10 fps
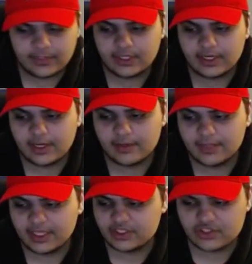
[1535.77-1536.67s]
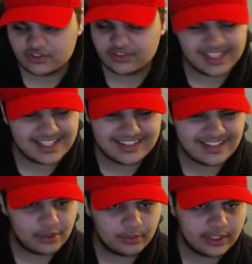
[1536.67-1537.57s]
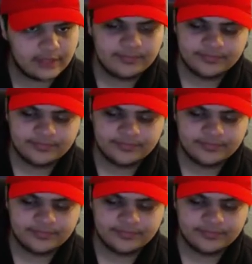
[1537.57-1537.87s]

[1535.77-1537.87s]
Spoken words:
And it just is that way.